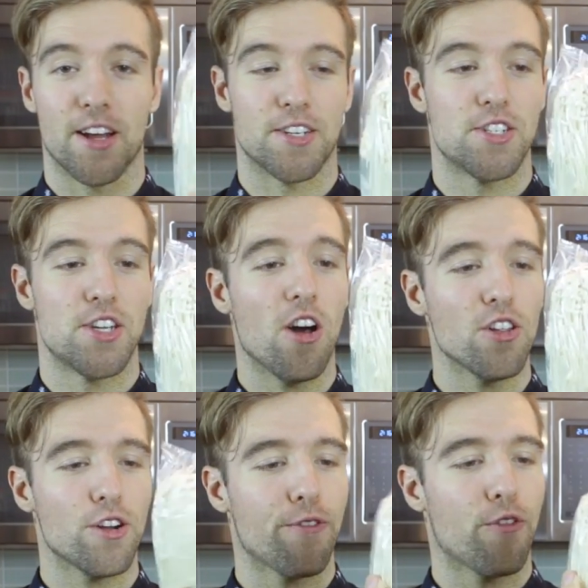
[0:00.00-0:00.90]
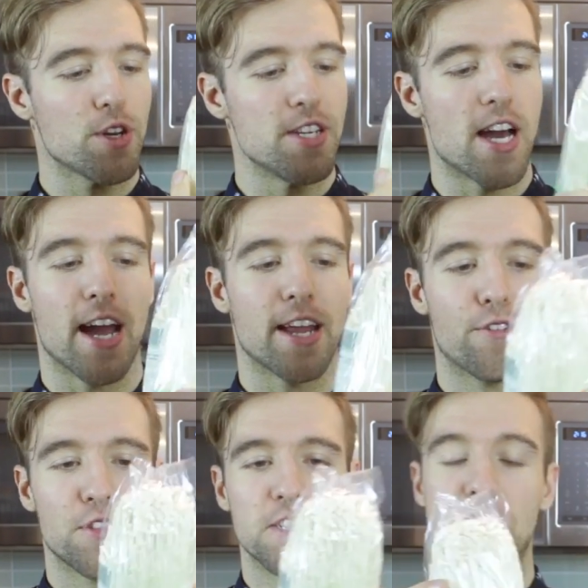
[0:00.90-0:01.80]
$1.49
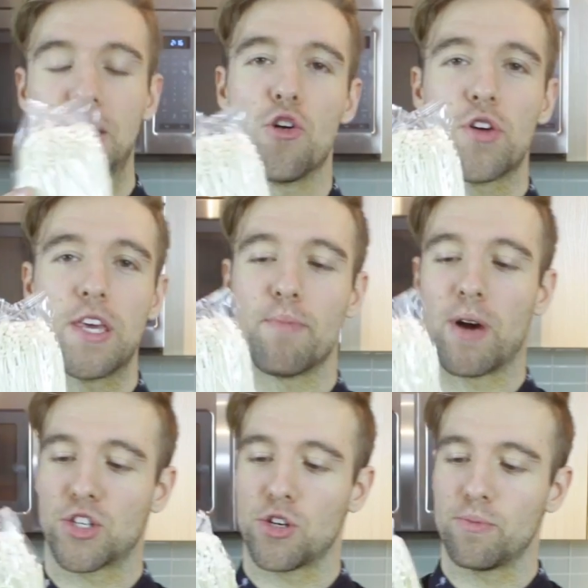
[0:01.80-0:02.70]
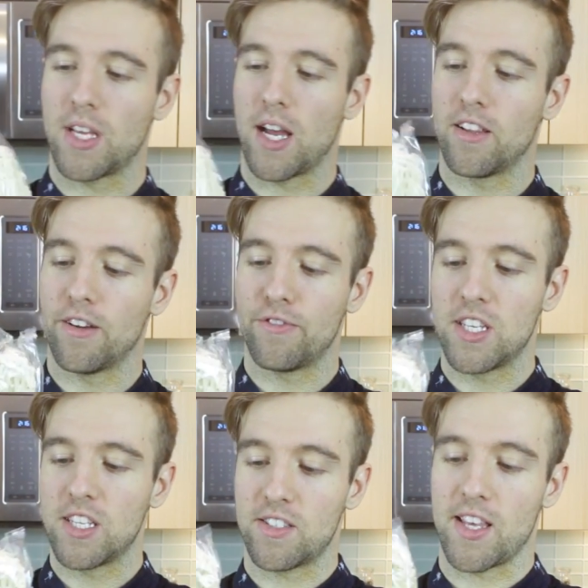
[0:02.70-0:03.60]
for these enoki mushrooms. I love
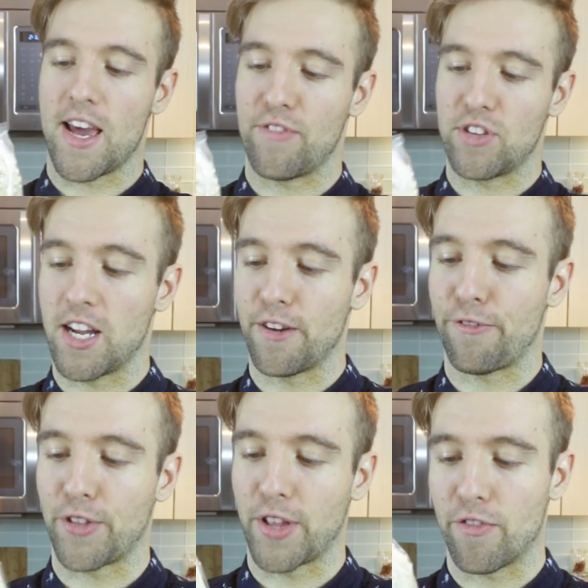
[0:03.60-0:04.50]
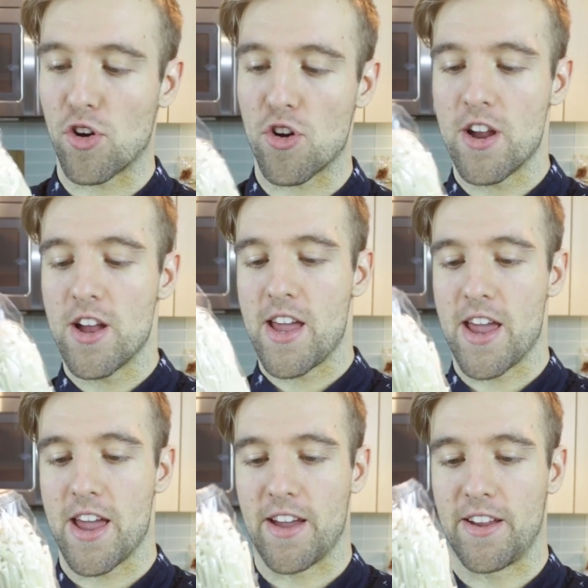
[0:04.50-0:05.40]
these. They have a ton of flavor
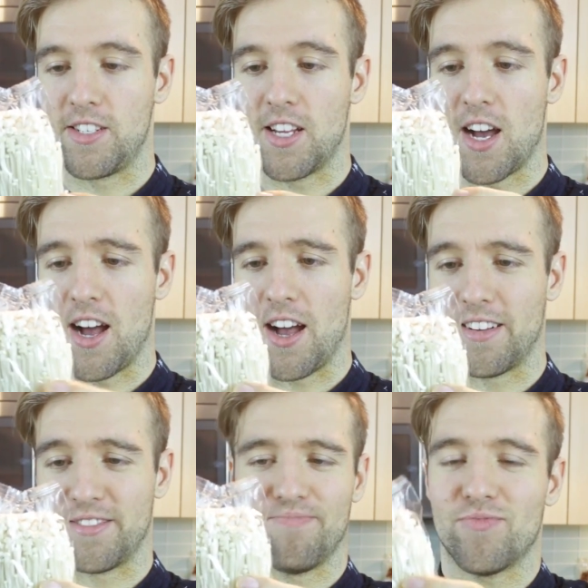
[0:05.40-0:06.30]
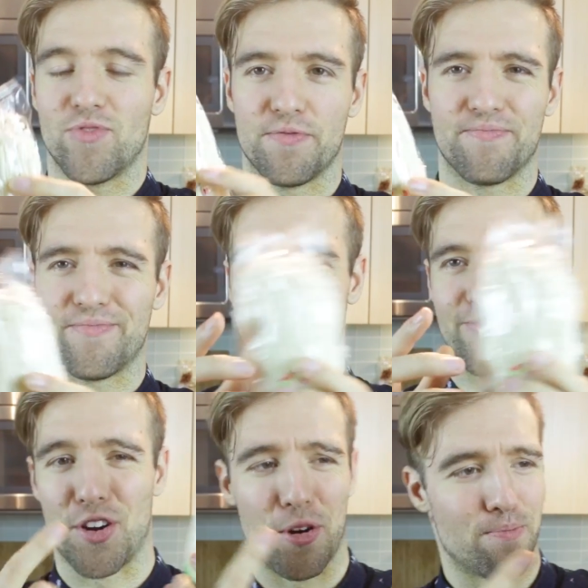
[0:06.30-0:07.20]
and uh,
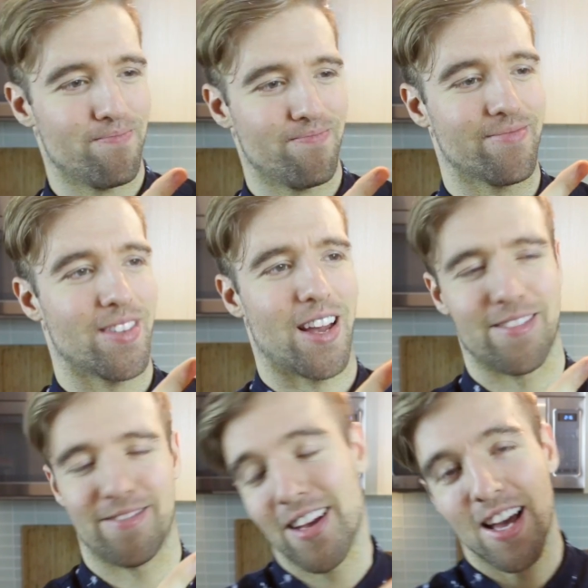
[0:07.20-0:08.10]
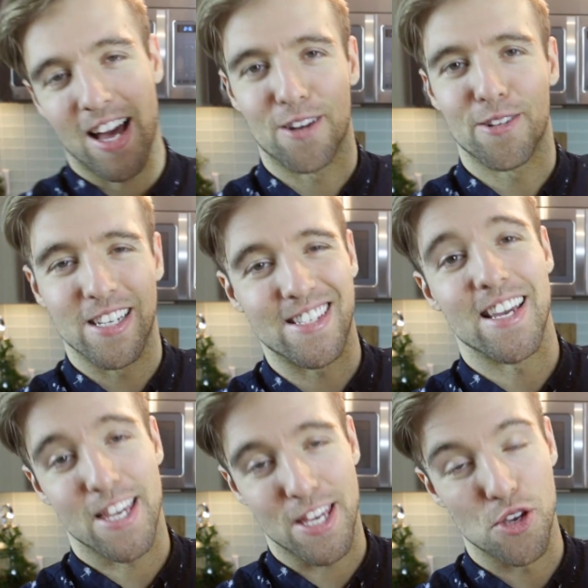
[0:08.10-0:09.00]
they're I don't wanna
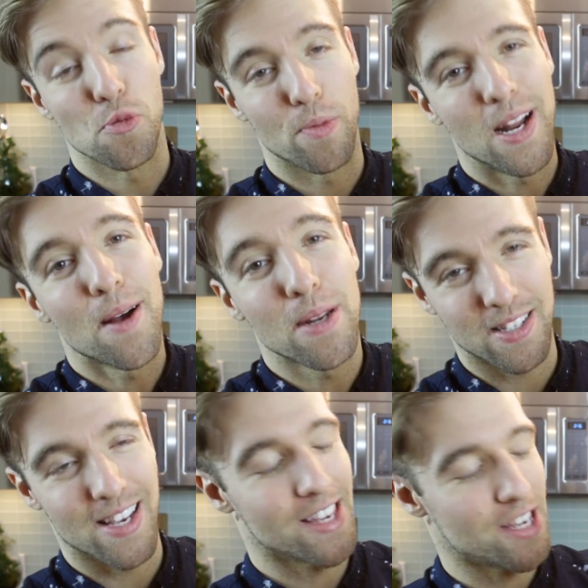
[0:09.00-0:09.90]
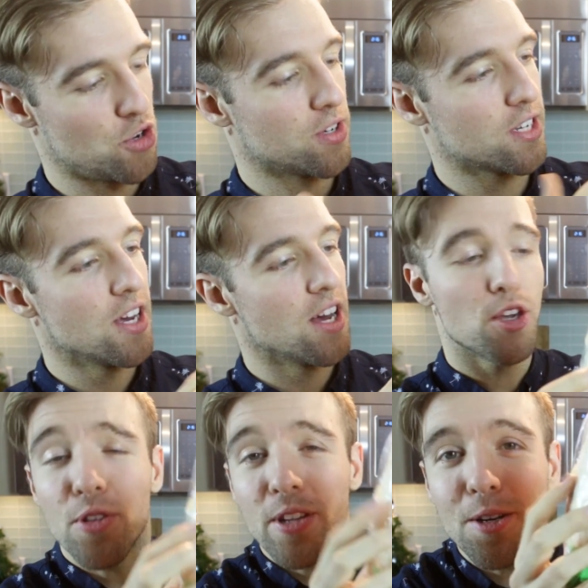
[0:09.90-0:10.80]
say cute, but I'm gonna say cute.
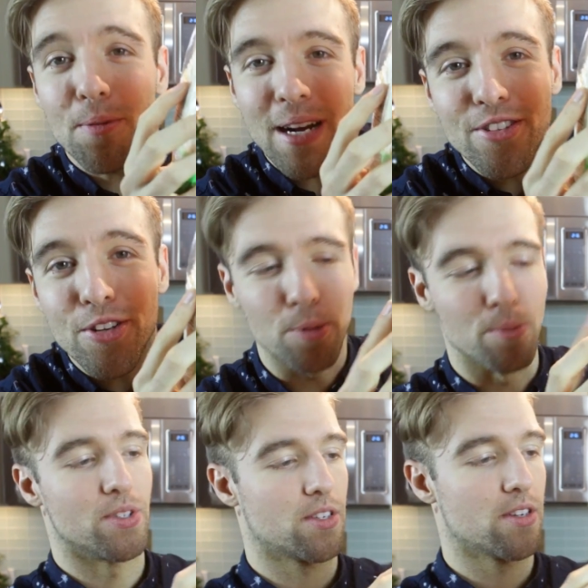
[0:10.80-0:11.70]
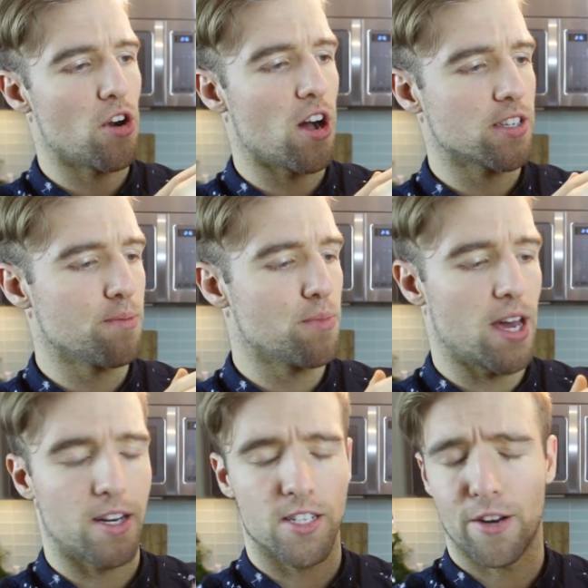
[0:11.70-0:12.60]
Cute little mushrooms. They're awesome, they
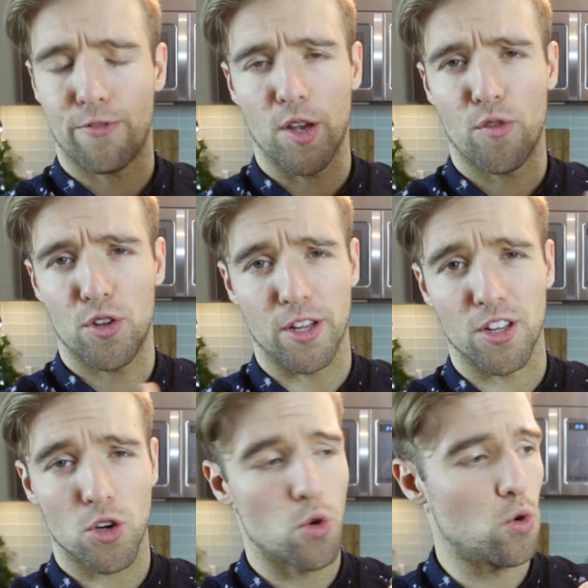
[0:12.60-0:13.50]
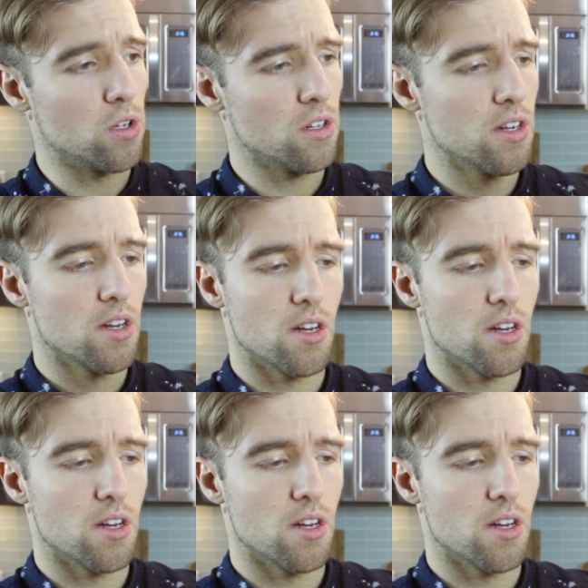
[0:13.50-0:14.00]
have a ton of flavor, they look cool,